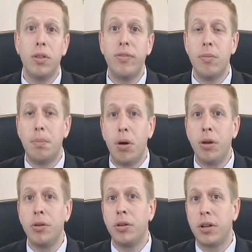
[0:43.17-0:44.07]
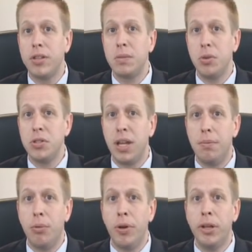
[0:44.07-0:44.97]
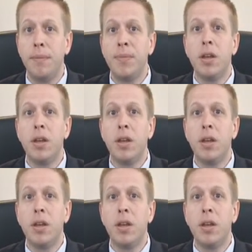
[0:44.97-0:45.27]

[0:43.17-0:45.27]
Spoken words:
with from a partner or customer standpoint,